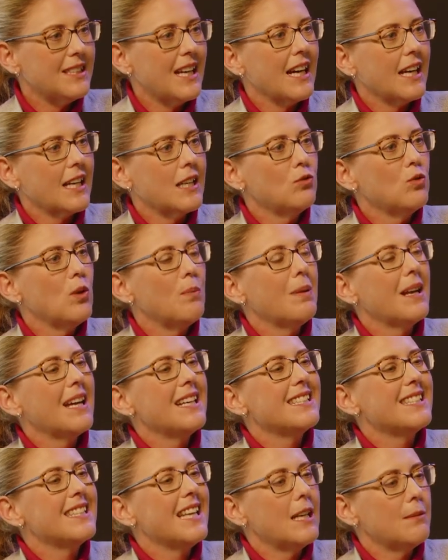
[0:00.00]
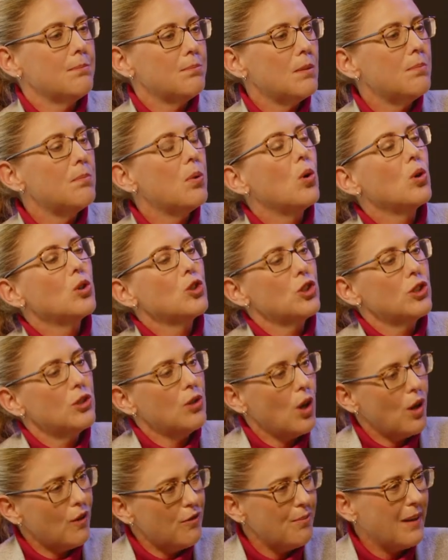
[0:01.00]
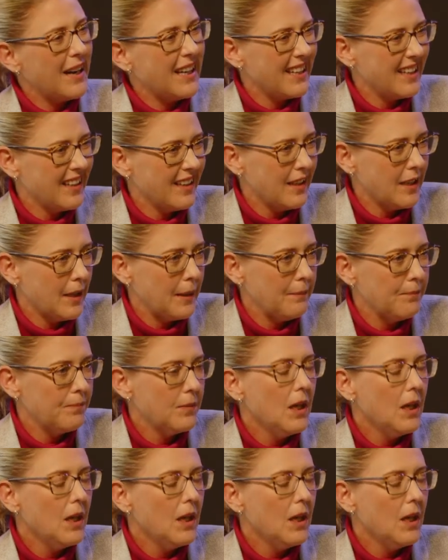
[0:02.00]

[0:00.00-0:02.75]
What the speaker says: I can replace that proportion of my income.